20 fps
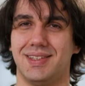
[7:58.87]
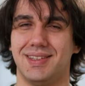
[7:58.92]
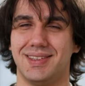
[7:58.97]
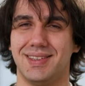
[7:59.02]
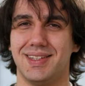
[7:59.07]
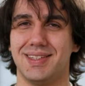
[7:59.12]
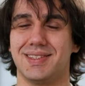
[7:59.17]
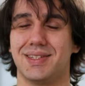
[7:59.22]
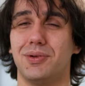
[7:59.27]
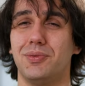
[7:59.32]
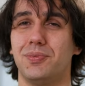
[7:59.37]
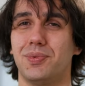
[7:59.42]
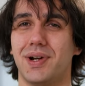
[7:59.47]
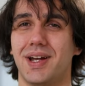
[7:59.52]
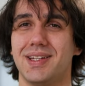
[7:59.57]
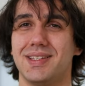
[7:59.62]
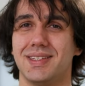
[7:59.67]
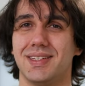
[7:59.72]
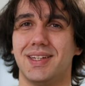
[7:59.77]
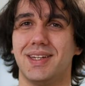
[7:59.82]
It is so
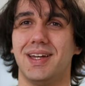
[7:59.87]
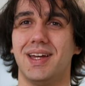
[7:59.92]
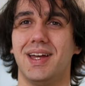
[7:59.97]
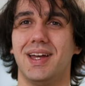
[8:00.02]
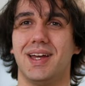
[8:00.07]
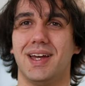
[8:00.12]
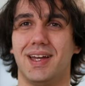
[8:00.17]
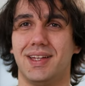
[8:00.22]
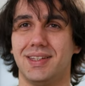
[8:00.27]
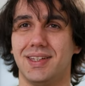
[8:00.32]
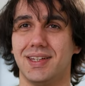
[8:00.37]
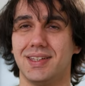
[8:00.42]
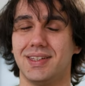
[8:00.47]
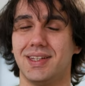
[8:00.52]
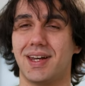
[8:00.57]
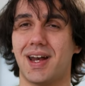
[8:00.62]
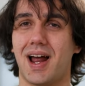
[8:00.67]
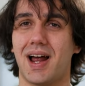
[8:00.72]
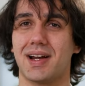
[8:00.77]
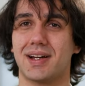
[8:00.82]
pricey, and yet
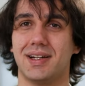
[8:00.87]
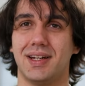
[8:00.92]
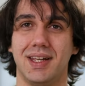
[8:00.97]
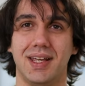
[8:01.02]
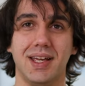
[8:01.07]
there are